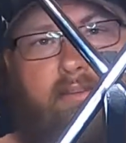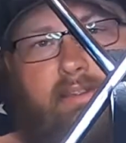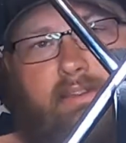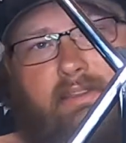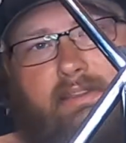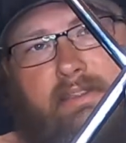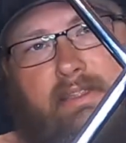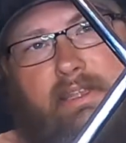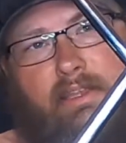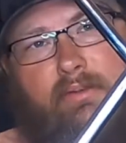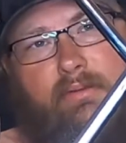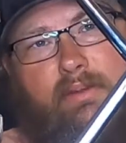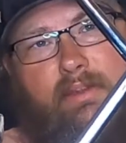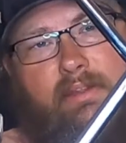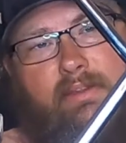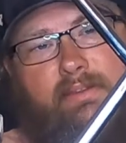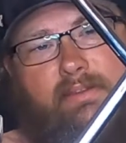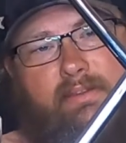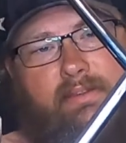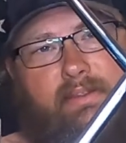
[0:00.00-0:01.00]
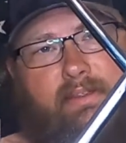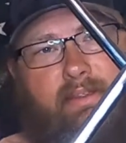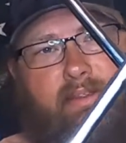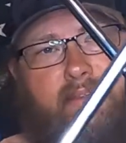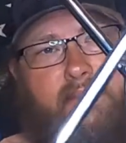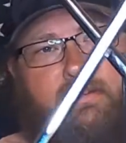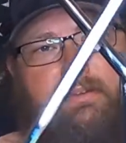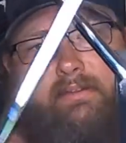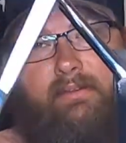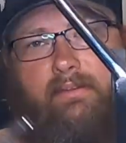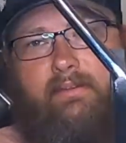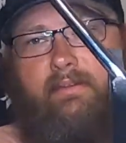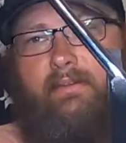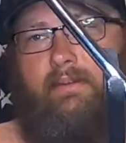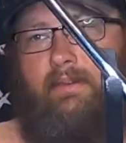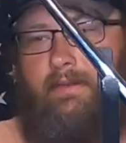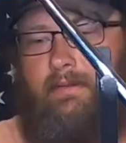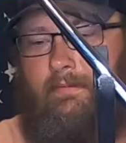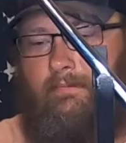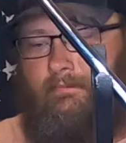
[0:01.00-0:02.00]
let's get one, let's see.
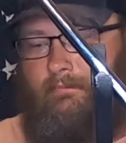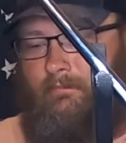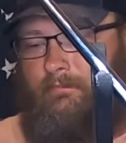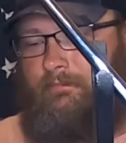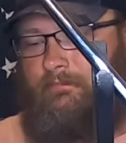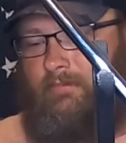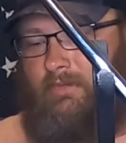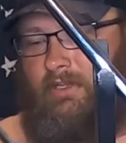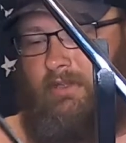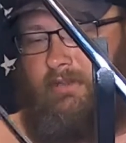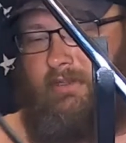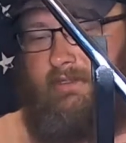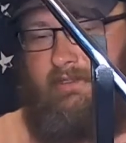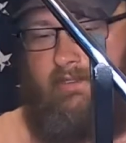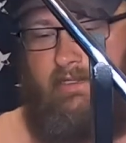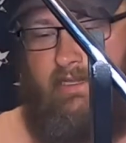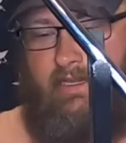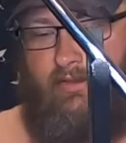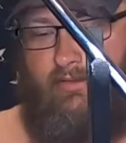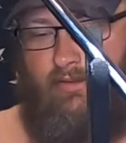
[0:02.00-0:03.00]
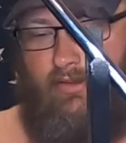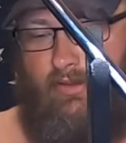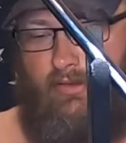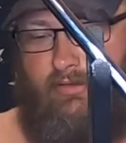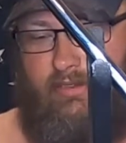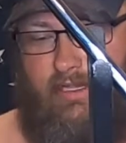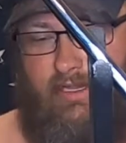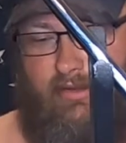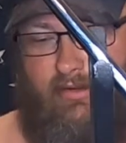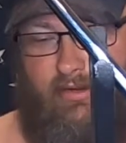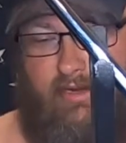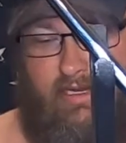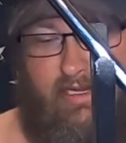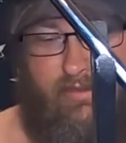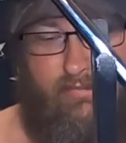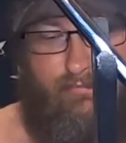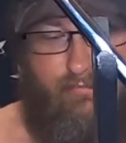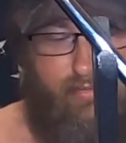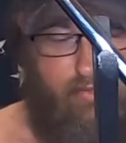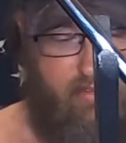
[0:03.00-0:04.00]
Let's see how long they are.
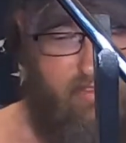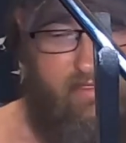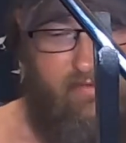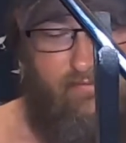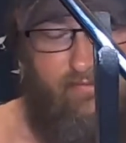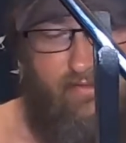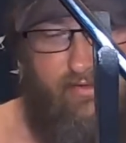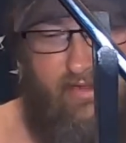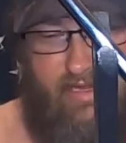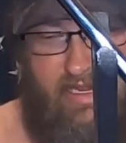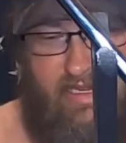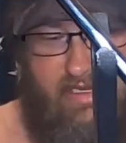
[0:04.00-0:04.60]
I believe they're